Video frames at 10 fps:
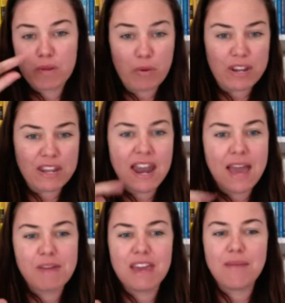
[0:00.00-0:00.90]
You put in your
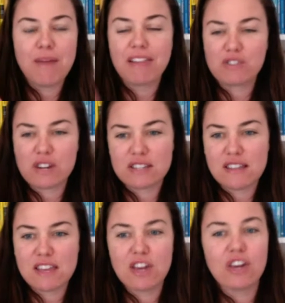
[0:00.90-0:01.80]
name and your email address and
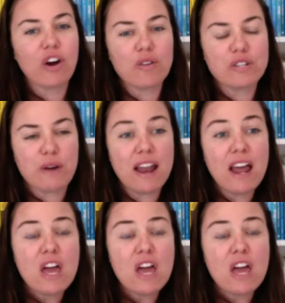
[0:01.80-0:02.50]
then you can go and do it.